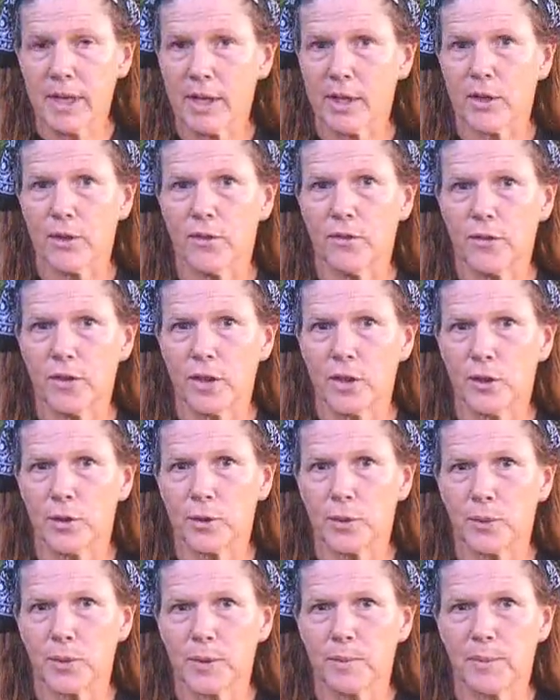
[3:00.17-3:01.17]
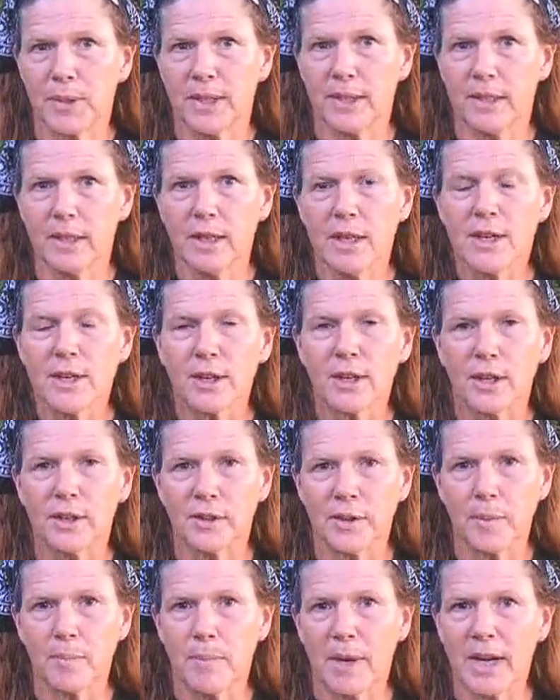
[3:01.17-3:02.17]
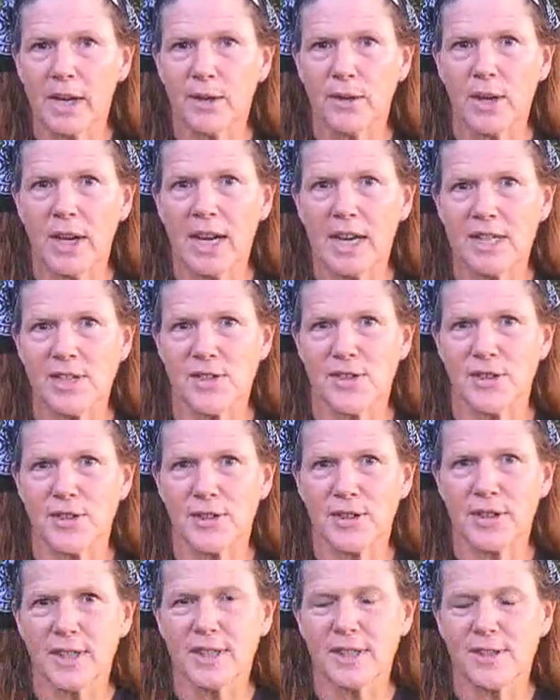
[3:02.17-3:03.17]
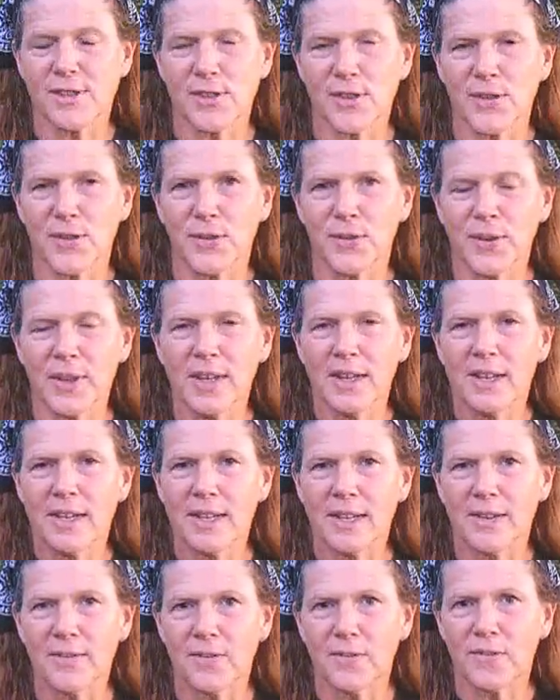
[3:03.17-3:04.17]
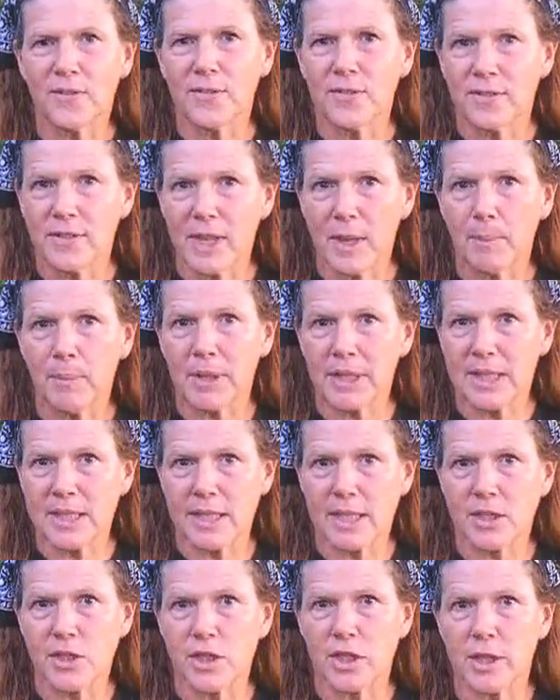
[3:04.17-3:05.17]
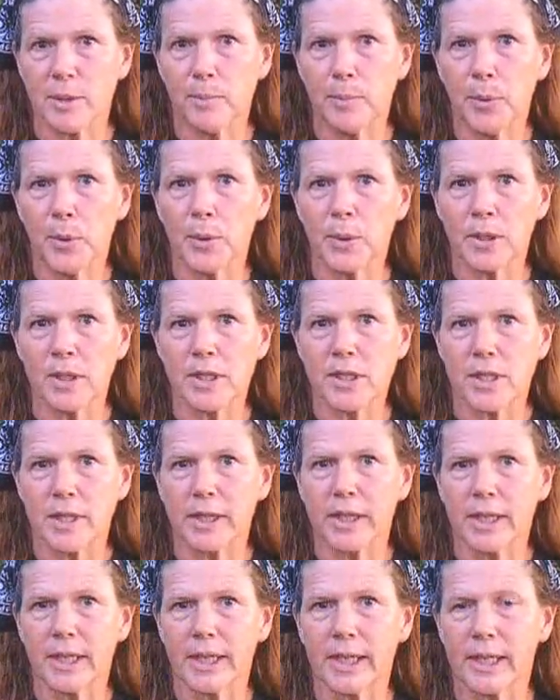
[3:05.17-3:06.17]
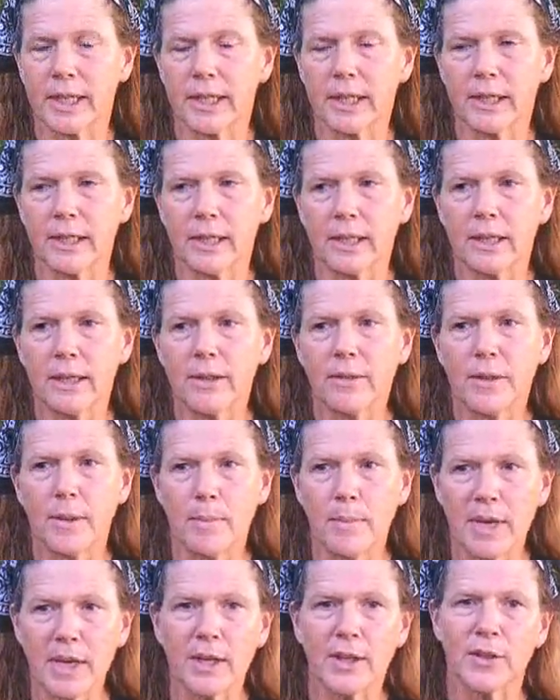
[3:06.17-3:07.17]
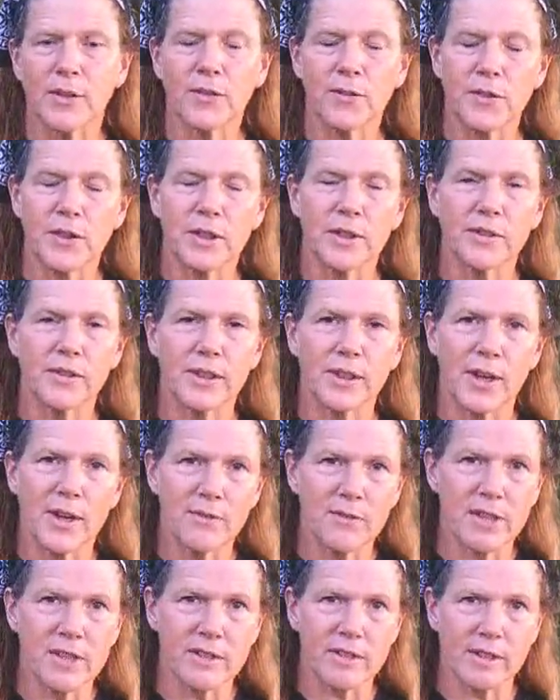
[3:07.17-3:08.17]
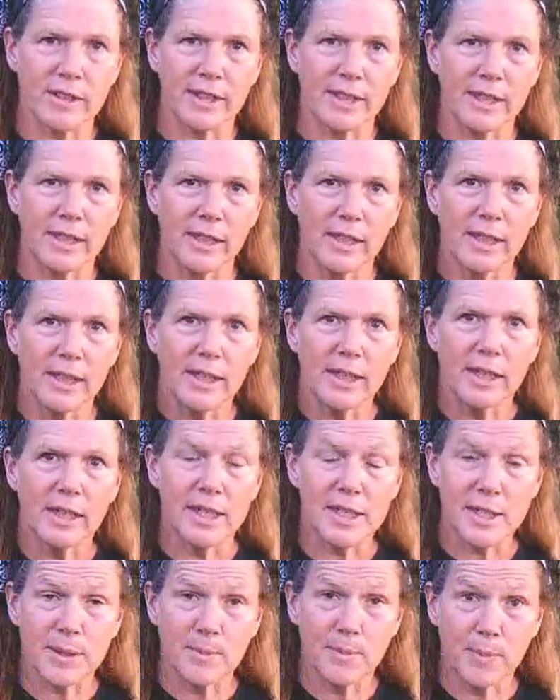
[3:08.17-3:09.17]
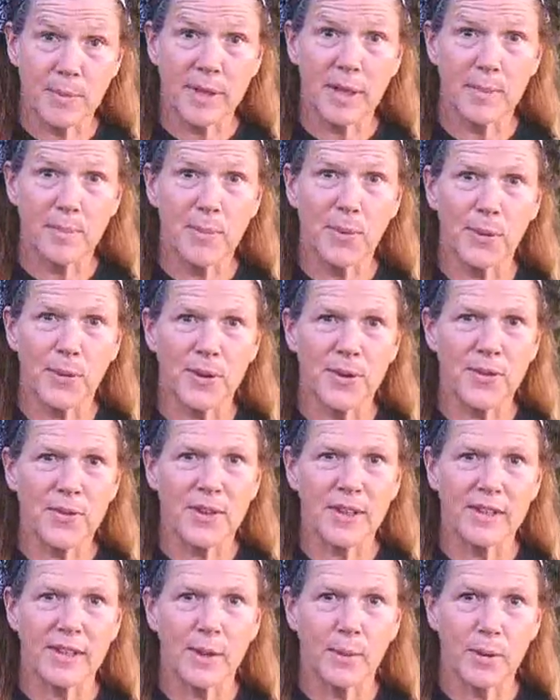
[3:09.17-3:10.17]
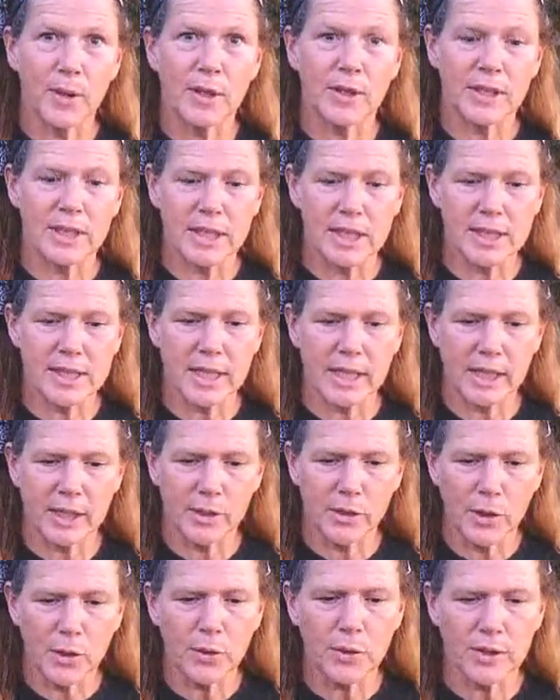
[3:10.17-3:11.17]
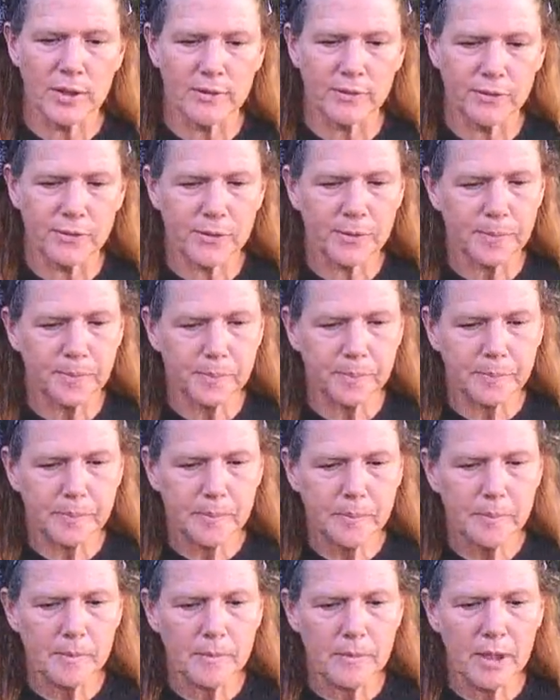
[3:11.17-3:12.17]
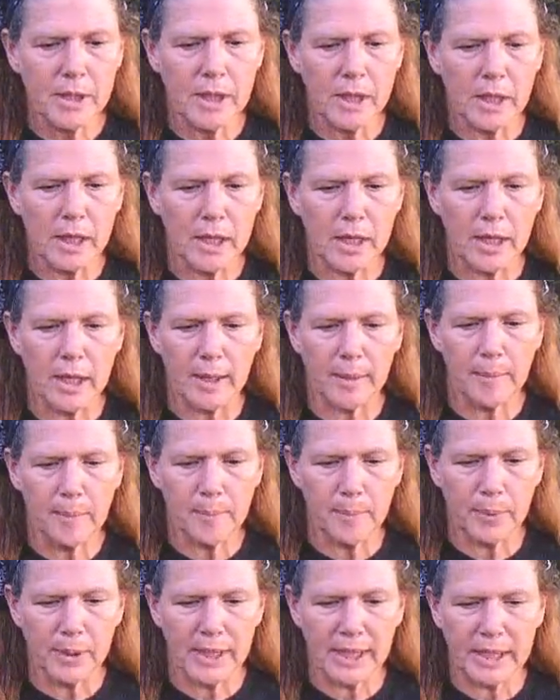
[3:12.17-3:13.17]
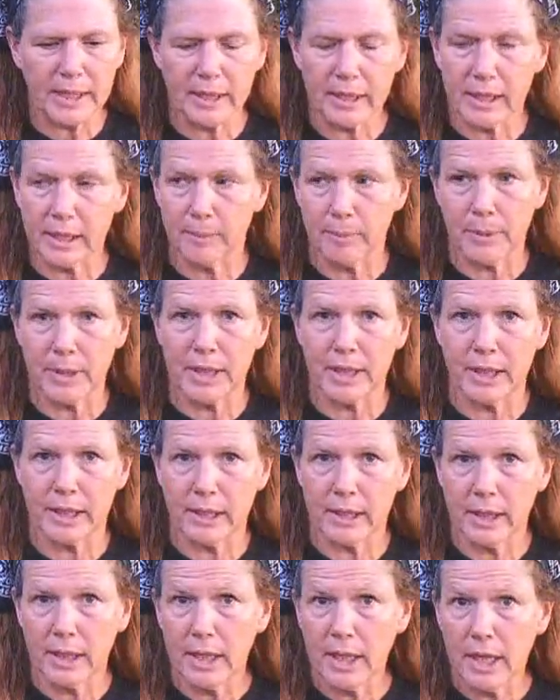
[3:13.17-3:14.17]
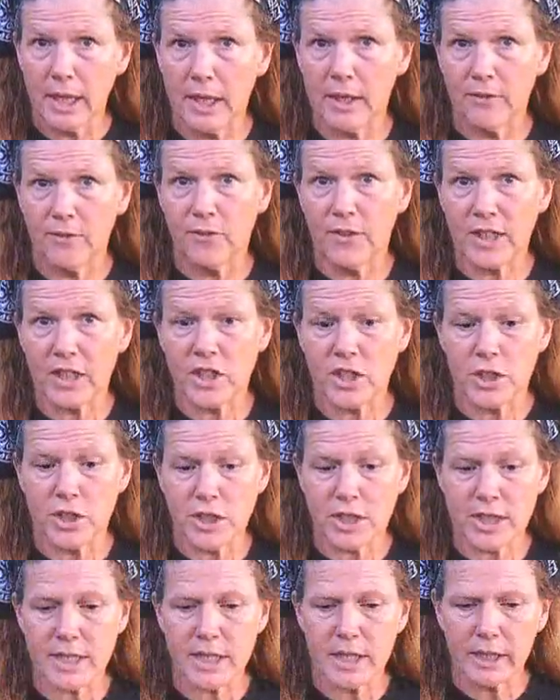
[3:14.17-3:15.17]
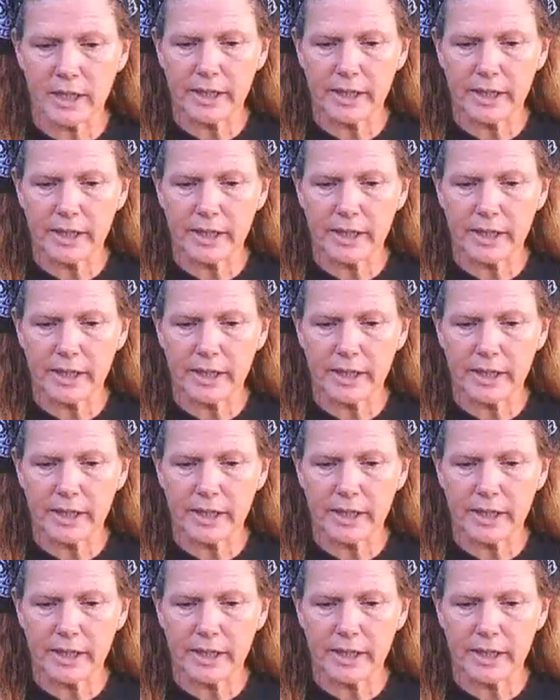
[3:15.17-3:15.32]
the medical field would be called a biohazard. So if they place such an importance on it in the medical field, then obviously it's an, an important thing that we all need to take note of. Uh, blood can be an infectious